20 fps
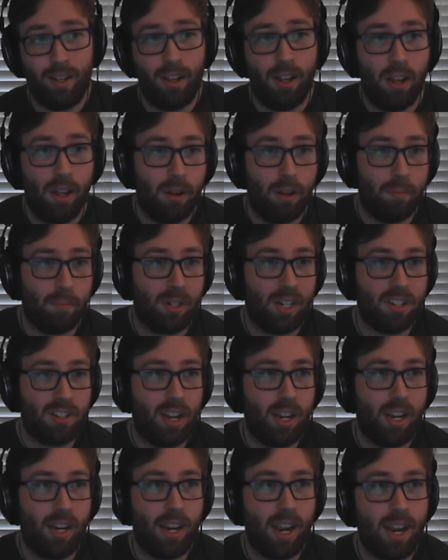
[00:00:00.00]
because
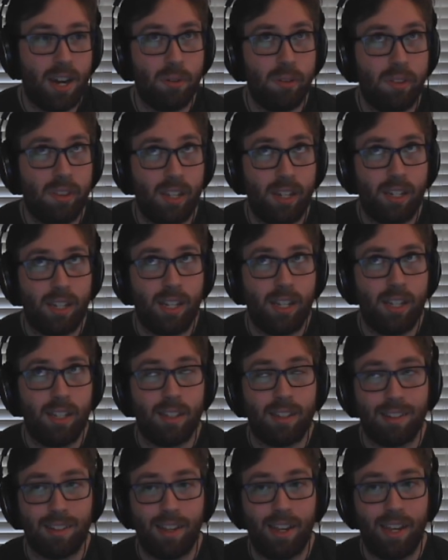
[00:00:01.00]
I don't think
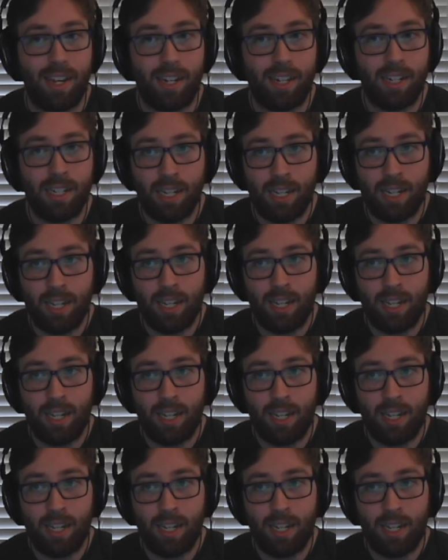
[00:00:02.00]
it's like